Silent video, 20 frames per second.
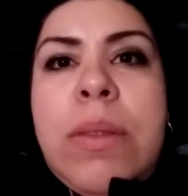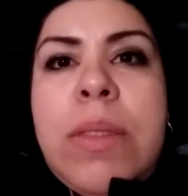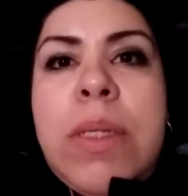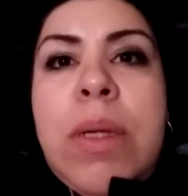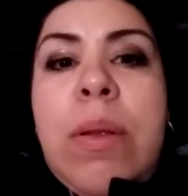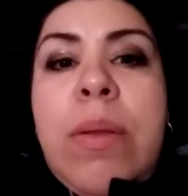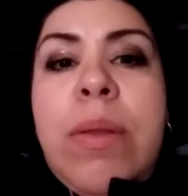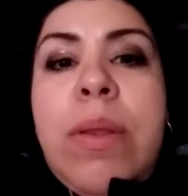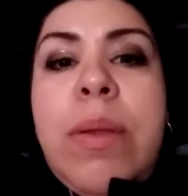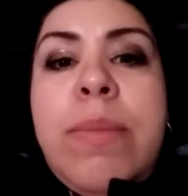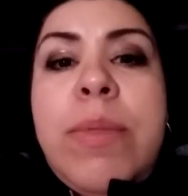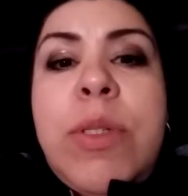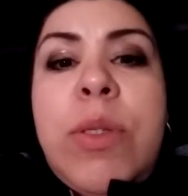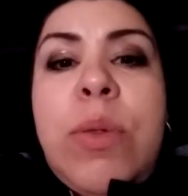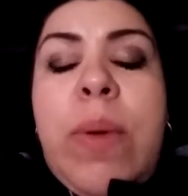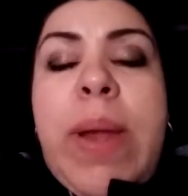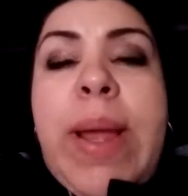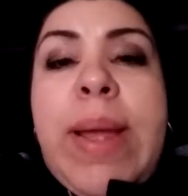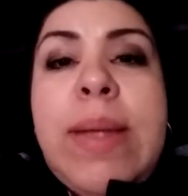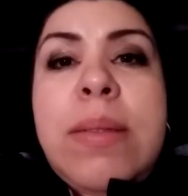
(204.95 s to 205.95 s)
tell them
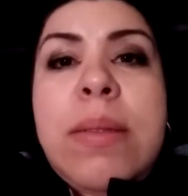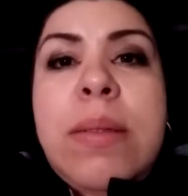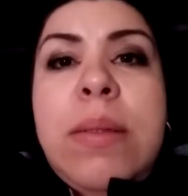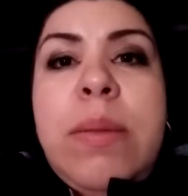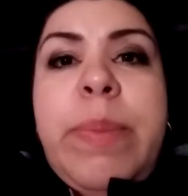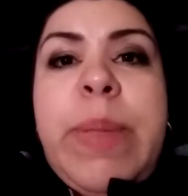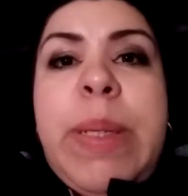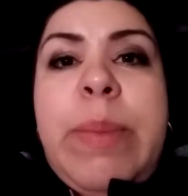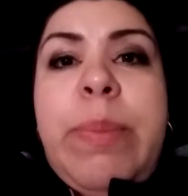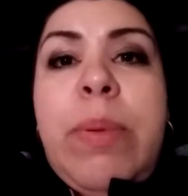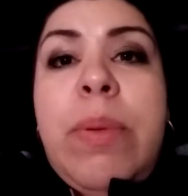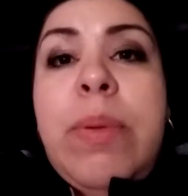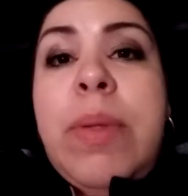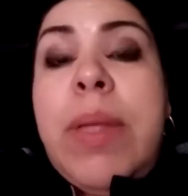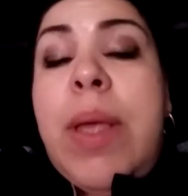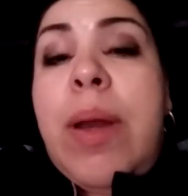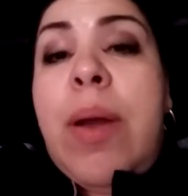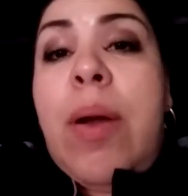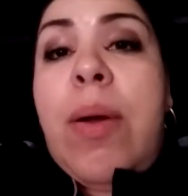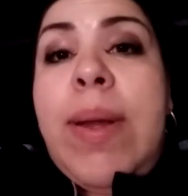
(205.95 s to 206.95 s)
to ask the people
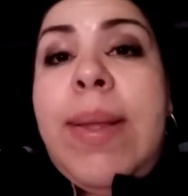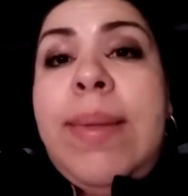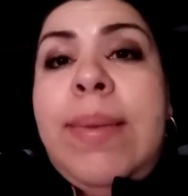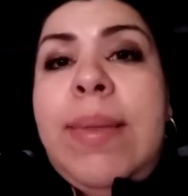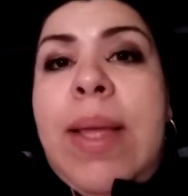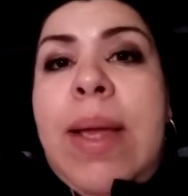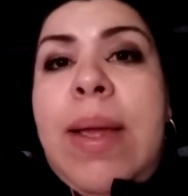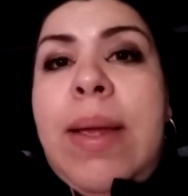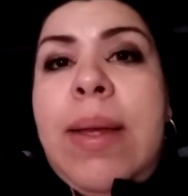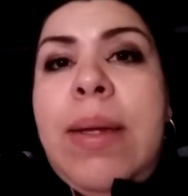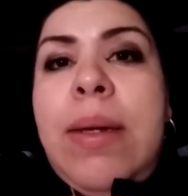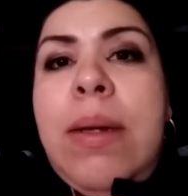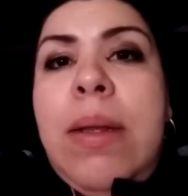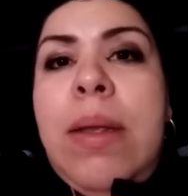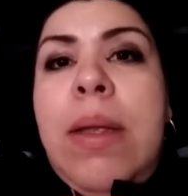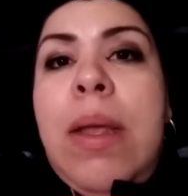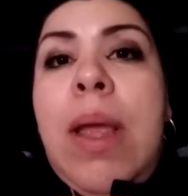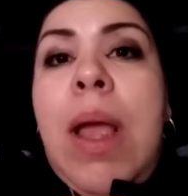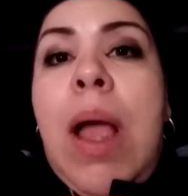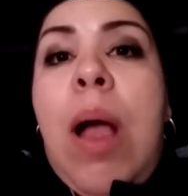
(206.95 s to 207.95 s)
that are in line
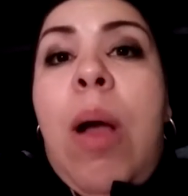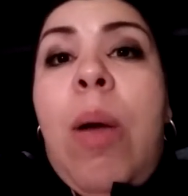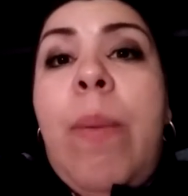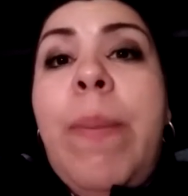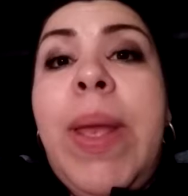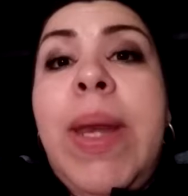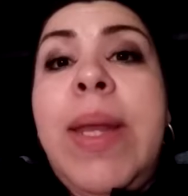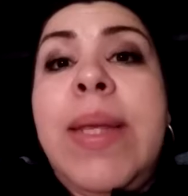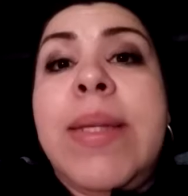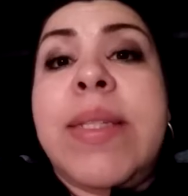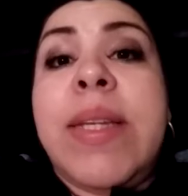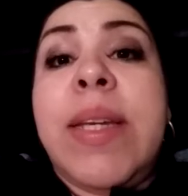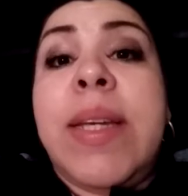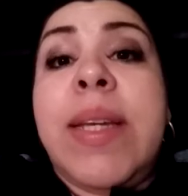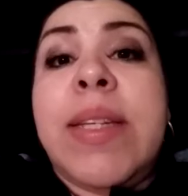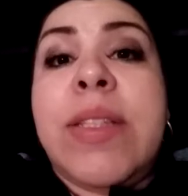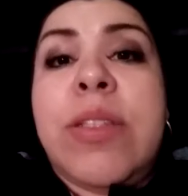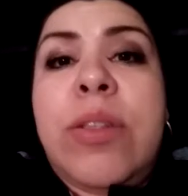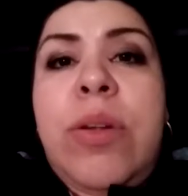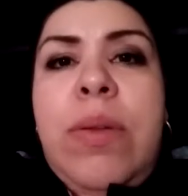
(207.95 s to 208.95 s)
how many
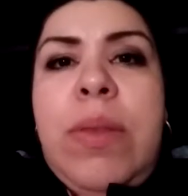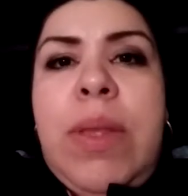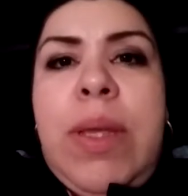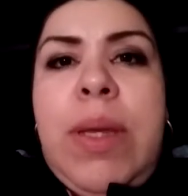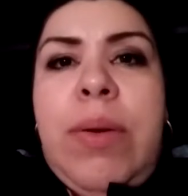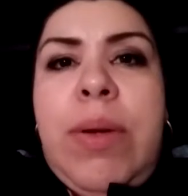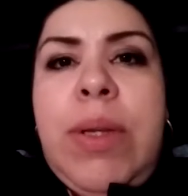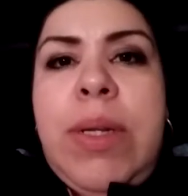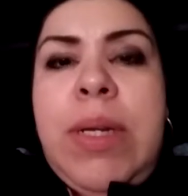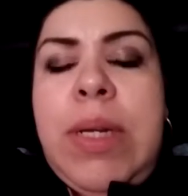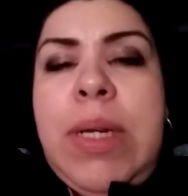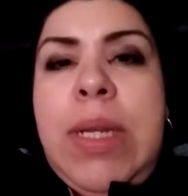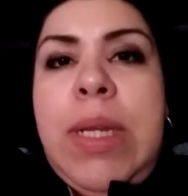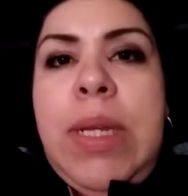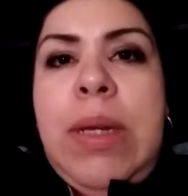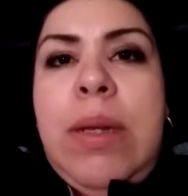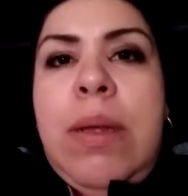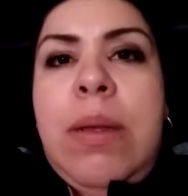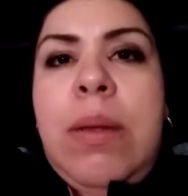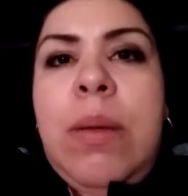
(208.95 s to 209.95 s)
tickets are they going to
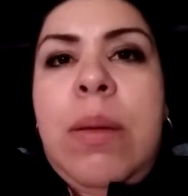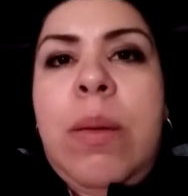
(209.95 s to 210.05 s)
need,